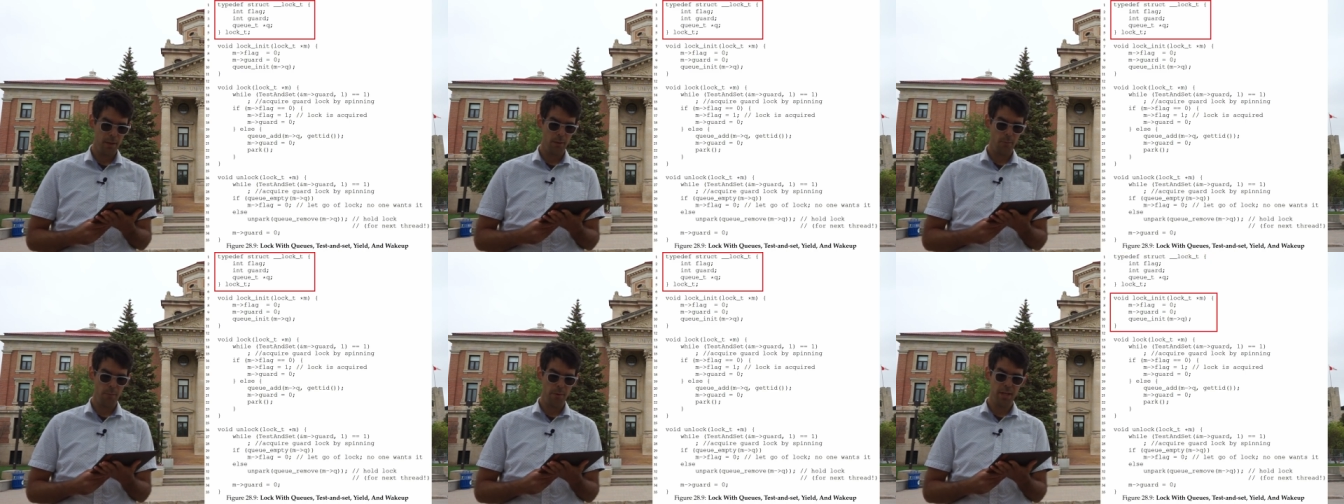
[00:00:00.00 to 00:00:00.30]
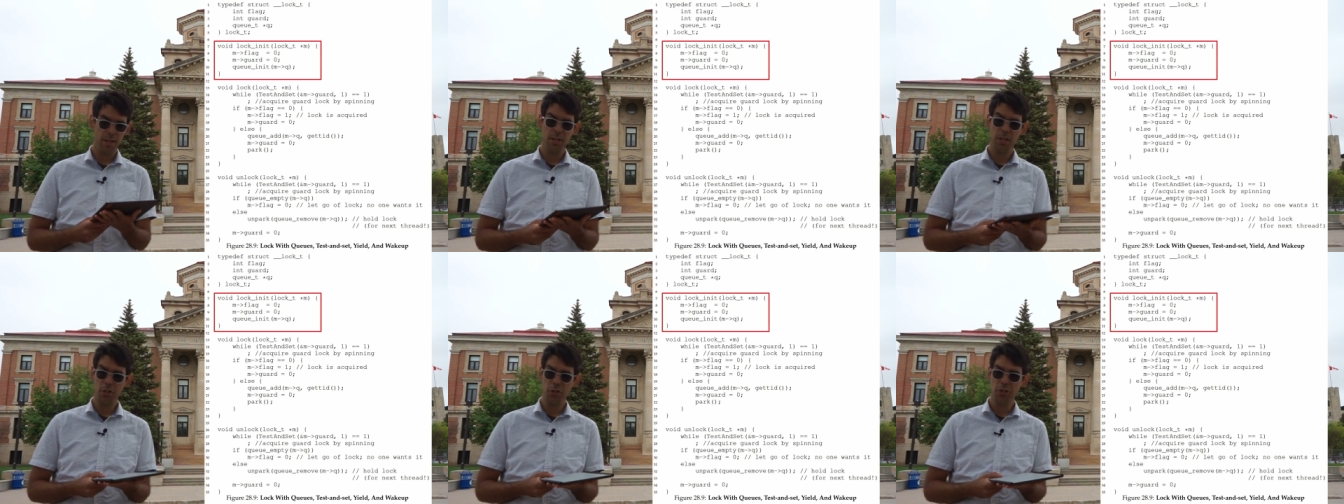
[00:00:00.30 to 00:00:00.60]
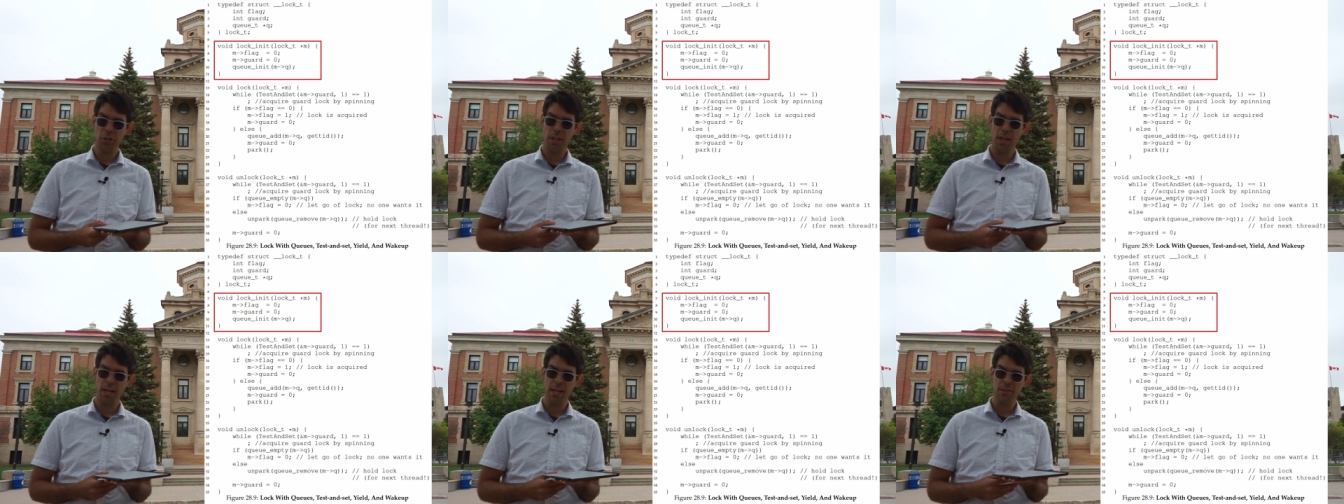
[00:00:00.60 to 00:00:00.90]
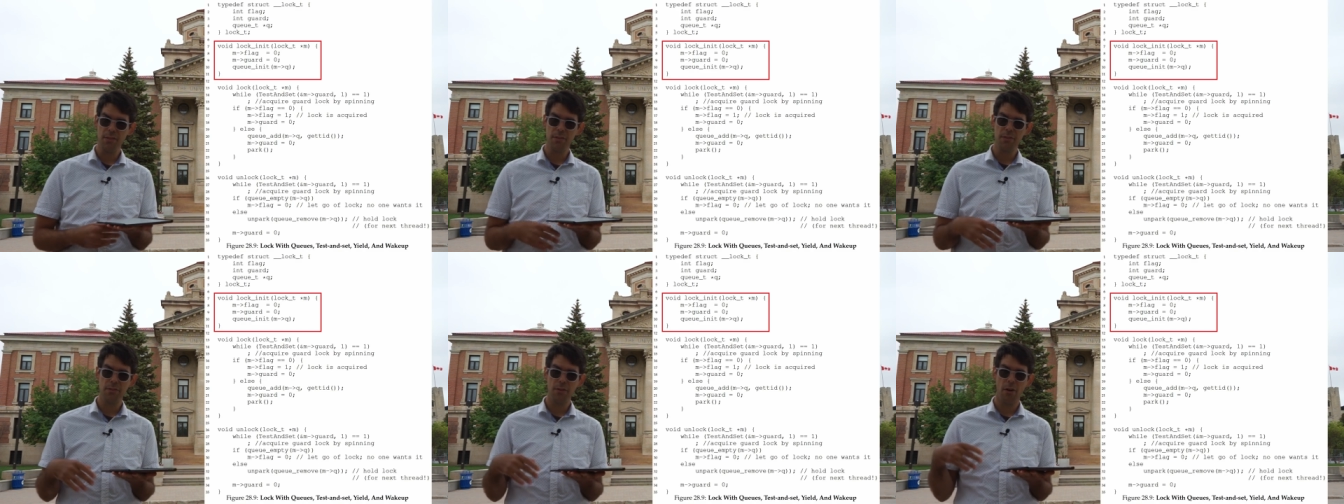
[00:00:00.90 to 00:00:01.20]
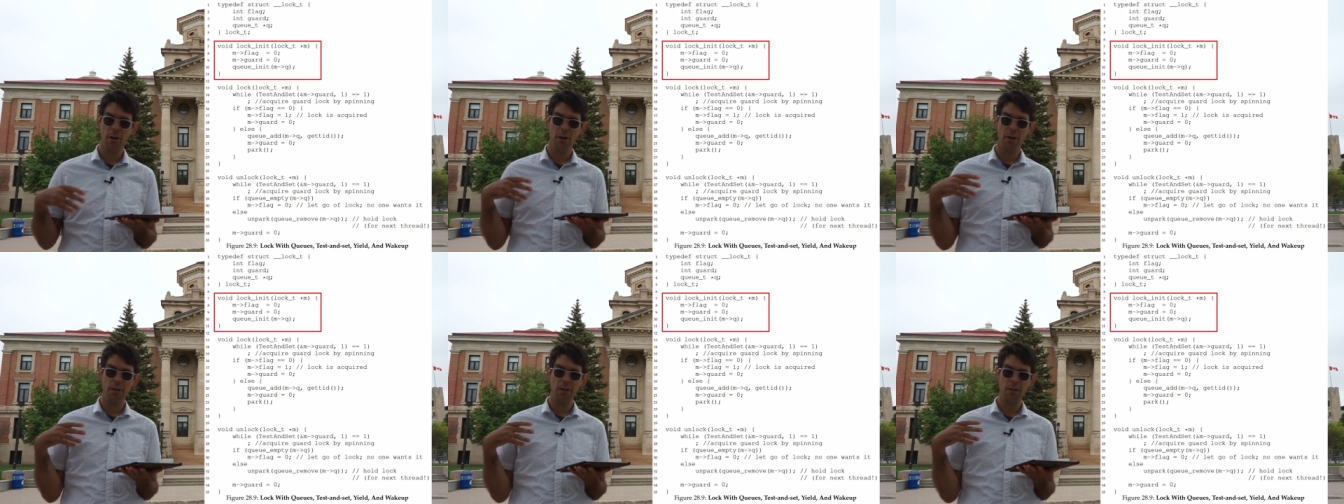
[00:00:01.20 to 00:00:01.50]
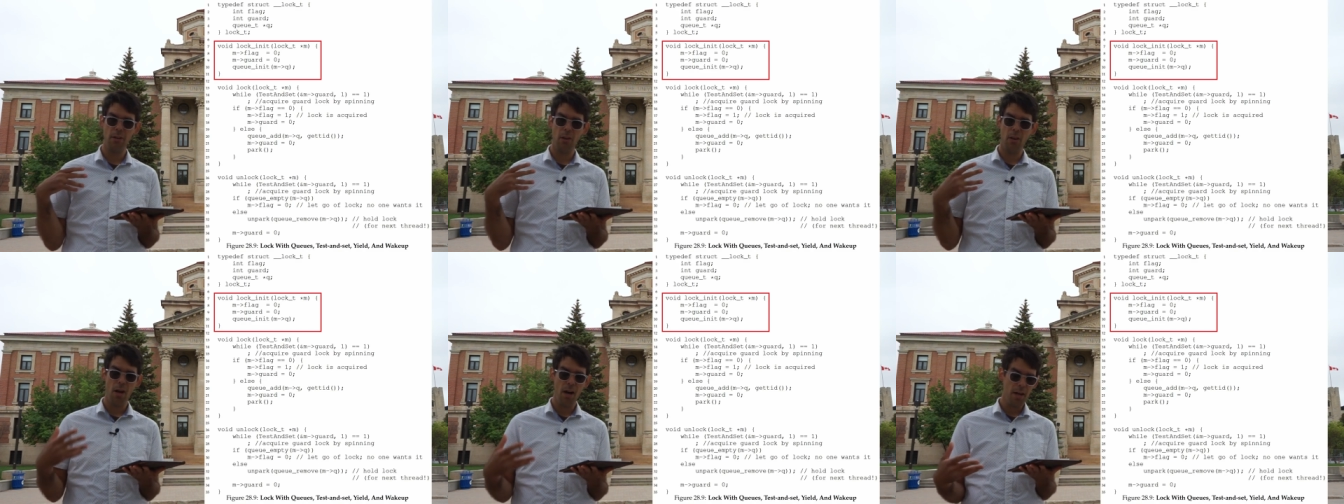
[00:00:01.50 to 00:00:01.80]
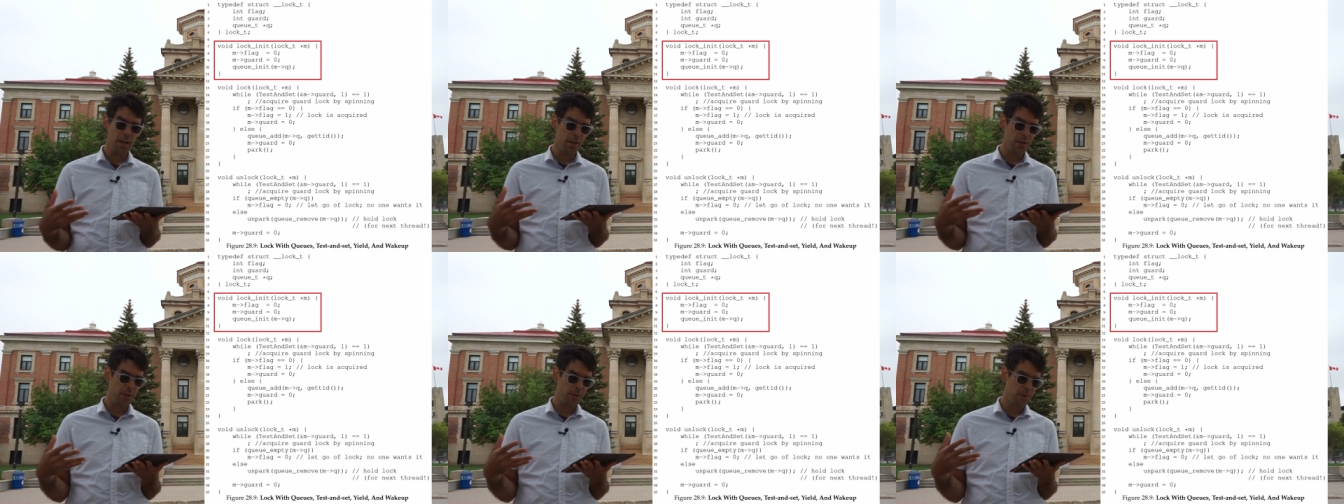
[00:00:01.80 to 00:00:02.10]
We initialize our
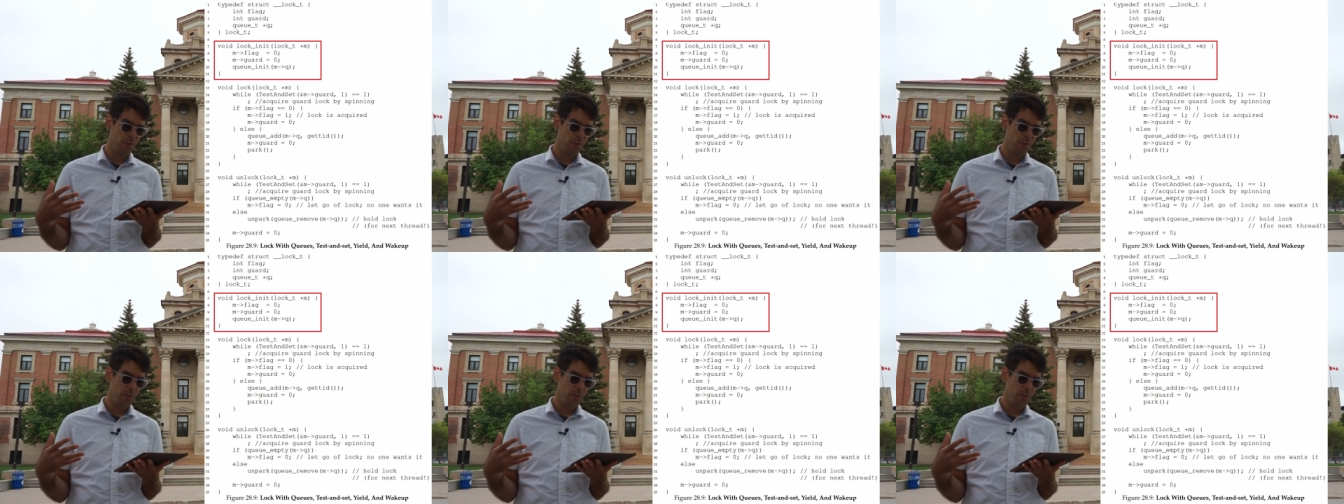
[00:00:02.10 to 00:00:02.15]
lock,